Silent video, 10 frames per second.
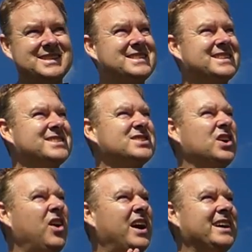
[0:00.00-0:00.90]
is the
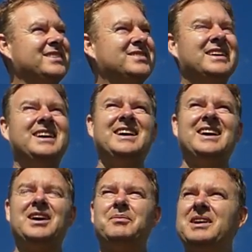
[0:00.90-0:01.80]
skies.
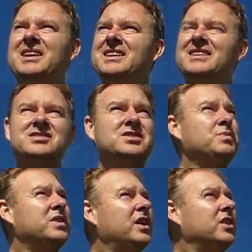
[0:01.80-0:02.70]
I mean, just
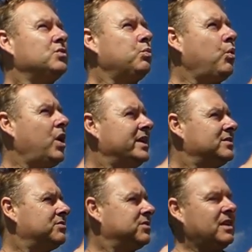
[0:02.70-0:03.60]
with those white
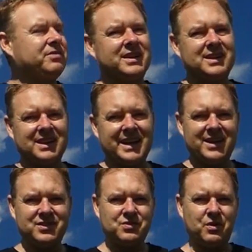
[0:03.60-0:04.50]
fluffy
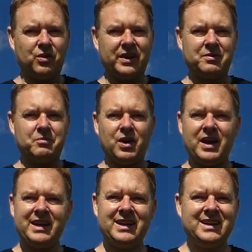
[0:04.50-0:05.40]
clouds rolling
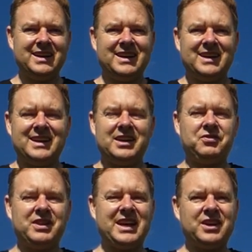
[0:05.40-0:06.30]
by,
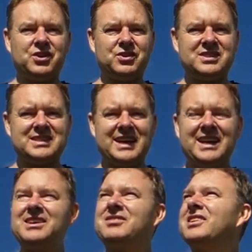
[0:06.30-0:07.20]
if you get a good
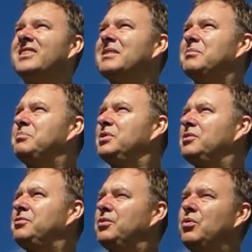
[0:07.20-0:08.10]
day, you've got the
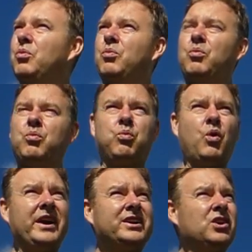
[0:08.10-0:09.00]
beautiful
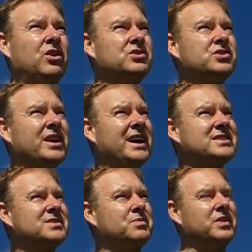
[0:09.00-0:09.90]
white
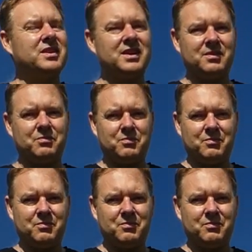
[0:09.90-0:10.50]
contrast with the